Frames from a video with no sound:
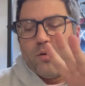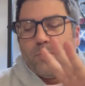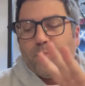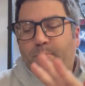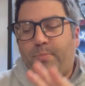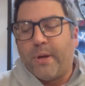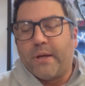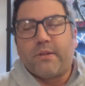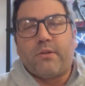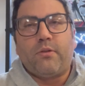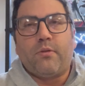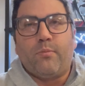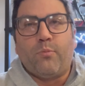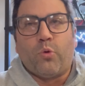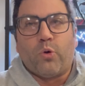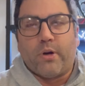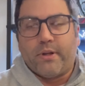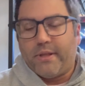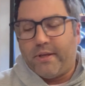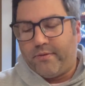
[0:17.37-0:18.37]
Picked
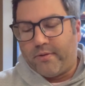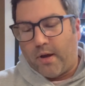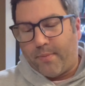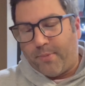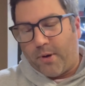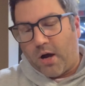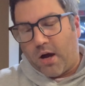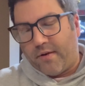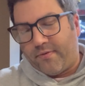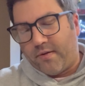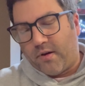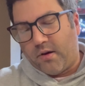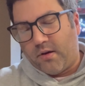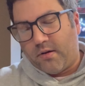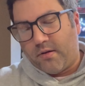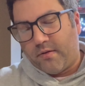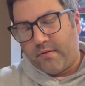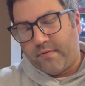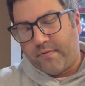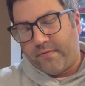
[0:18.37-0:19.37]
more of these up off
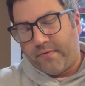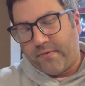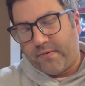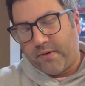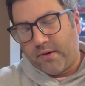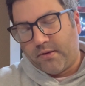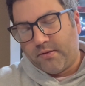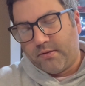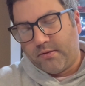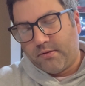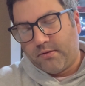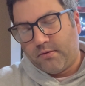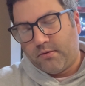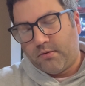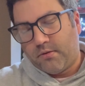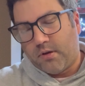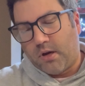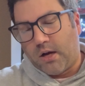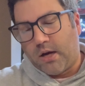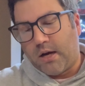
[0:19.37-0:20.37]
of
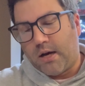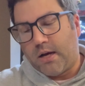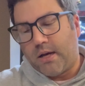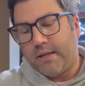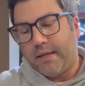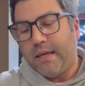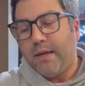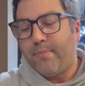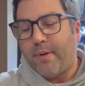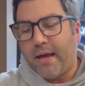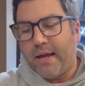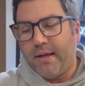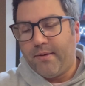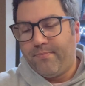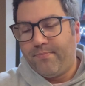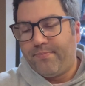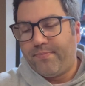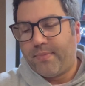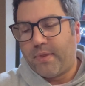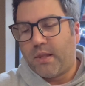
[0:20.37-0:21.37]
eBay.
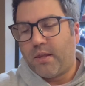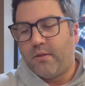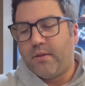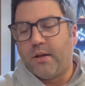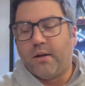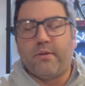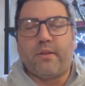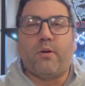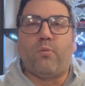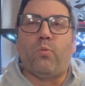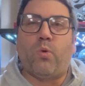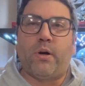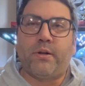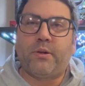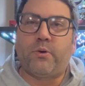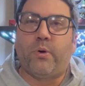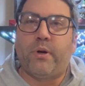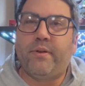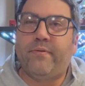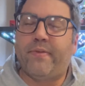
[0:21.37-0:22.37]
They're the
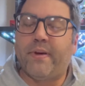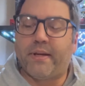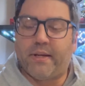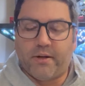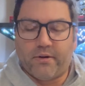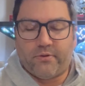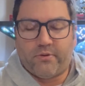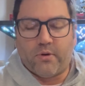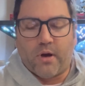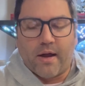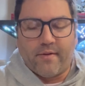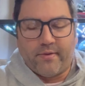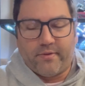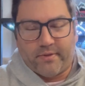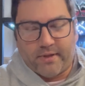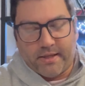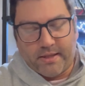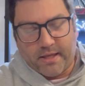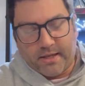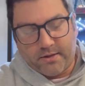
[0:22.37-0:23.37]
one-coin figures, so
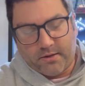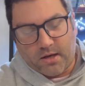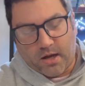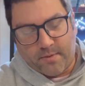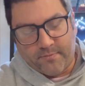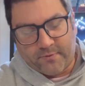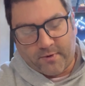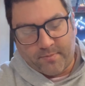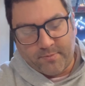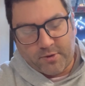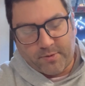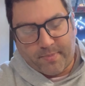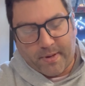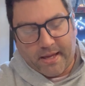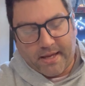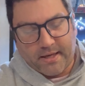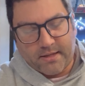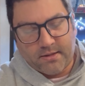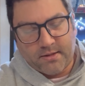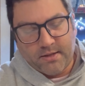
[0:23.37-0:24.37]
obviously they come from
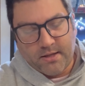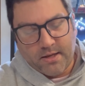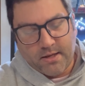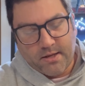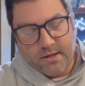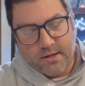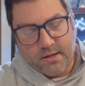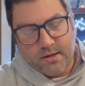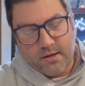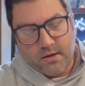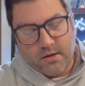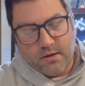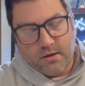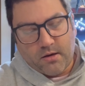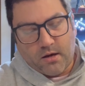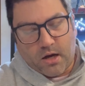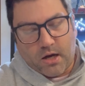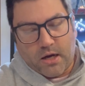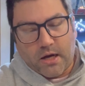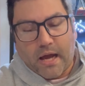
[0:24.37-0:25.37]
Japan.
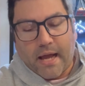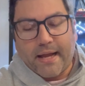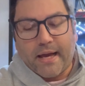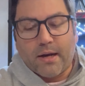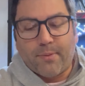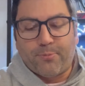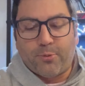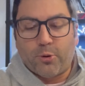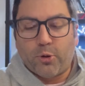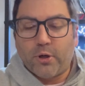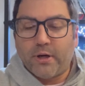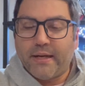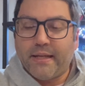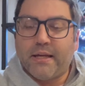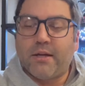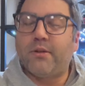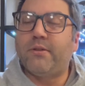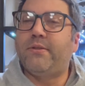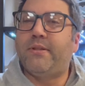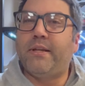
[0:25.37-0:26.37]
I got a pretty
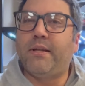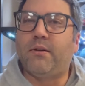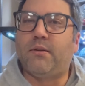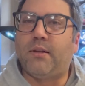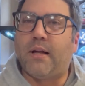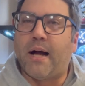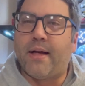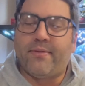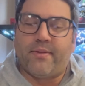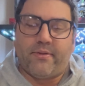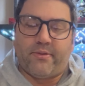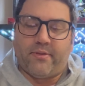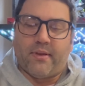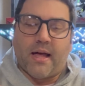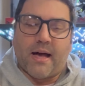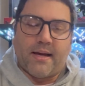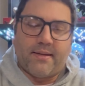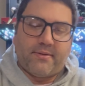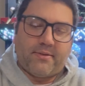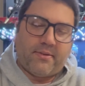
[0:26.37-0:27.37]
good deal on this
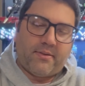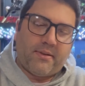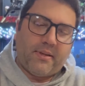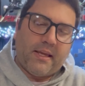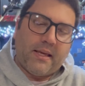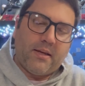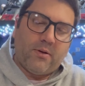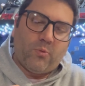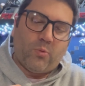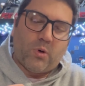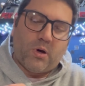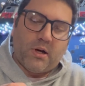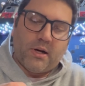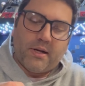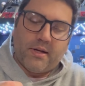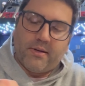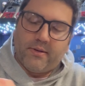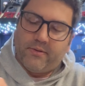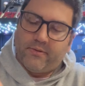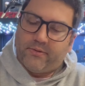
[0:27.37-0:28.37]
lot. It
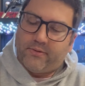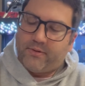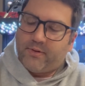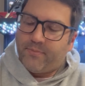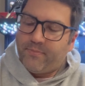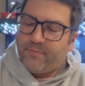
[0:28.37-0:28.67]
was...